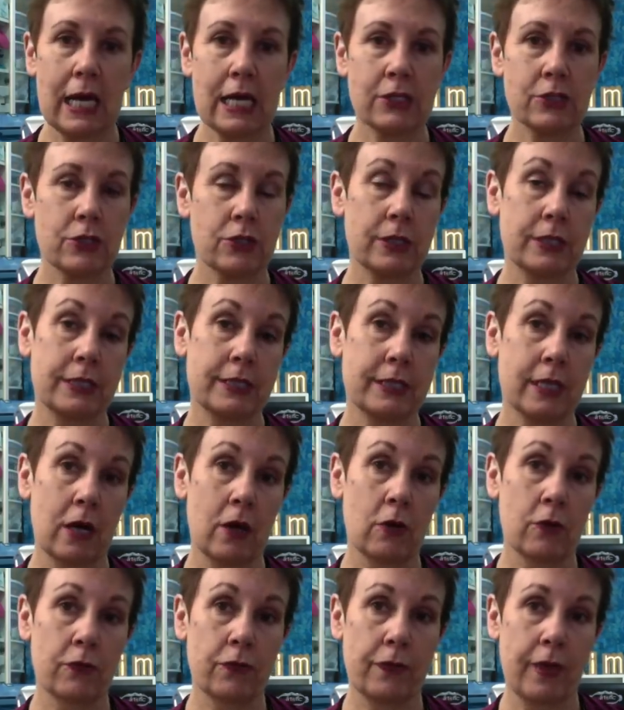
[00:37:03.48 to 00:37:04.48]
cutter
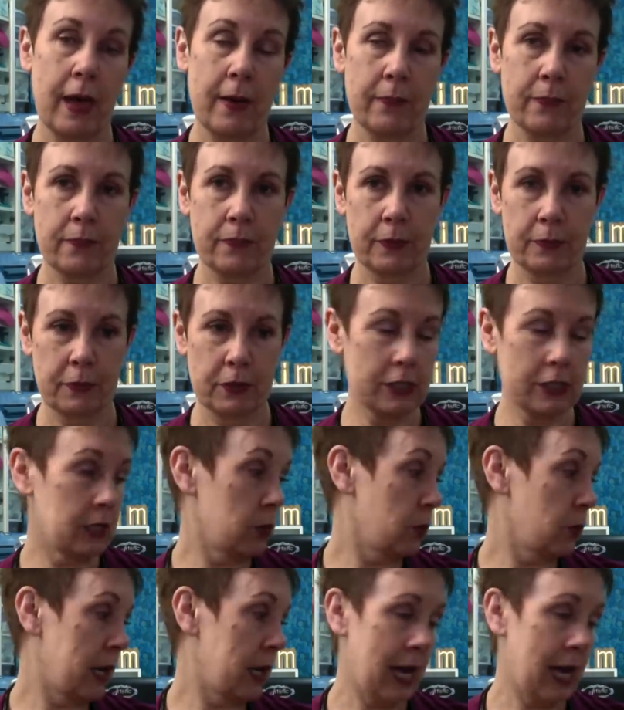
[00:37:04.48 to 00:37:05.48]
itself, that the
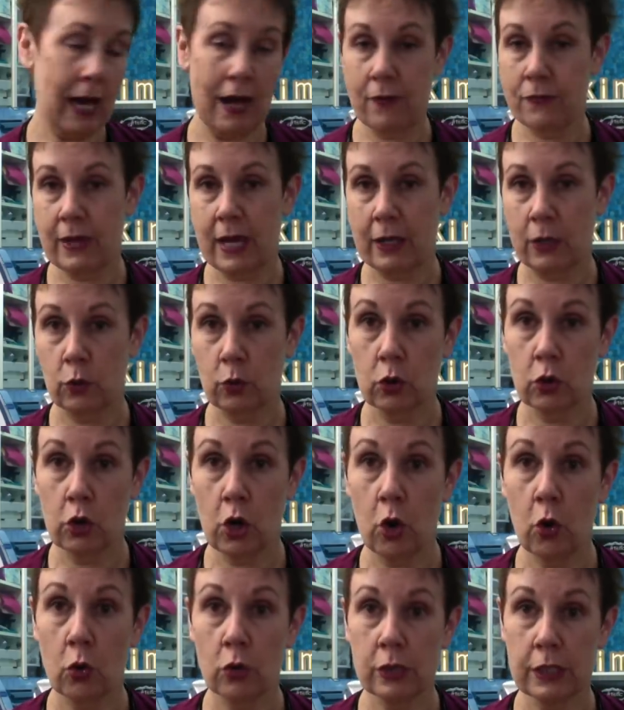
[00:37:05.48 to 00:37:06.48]
particular one I have, the AccuQuilt
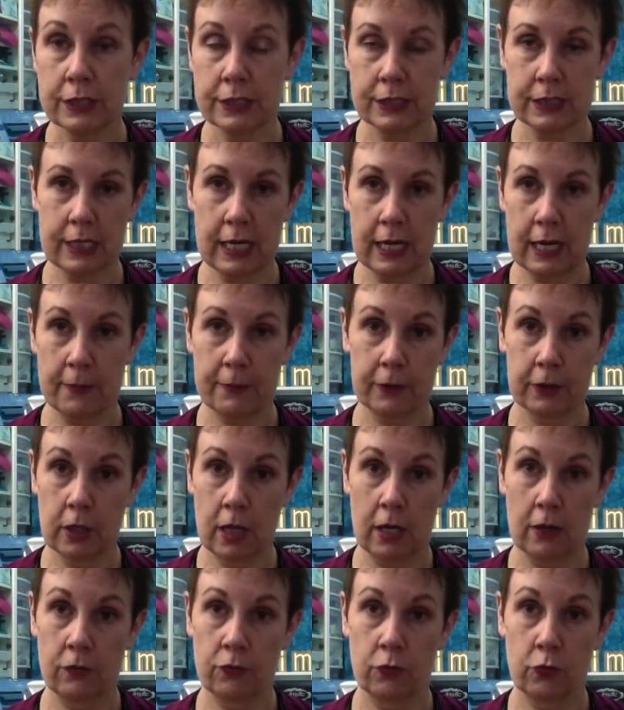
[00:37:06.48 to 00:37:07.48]
Go, doesn't take up a
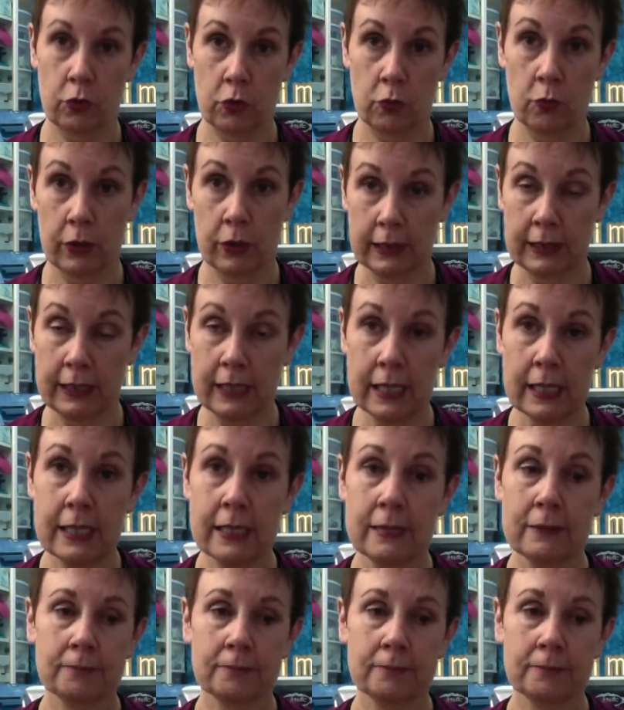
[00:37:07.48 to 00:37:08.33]
lot of room really.